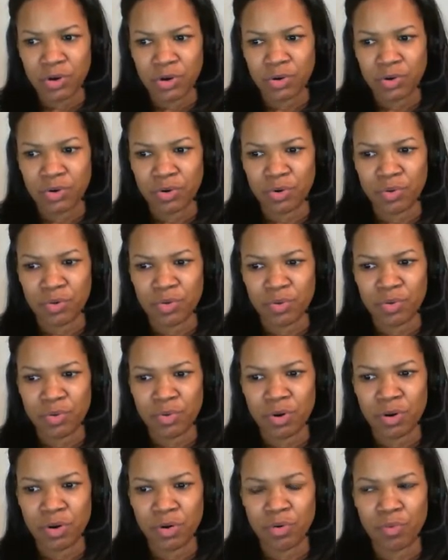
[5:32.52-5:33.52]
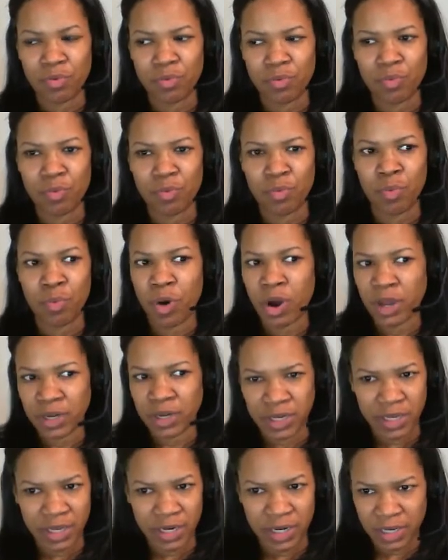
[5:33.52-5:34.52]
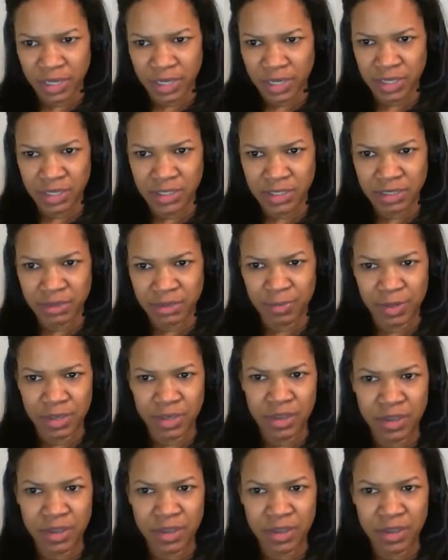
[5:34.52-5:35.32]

who wanted it to be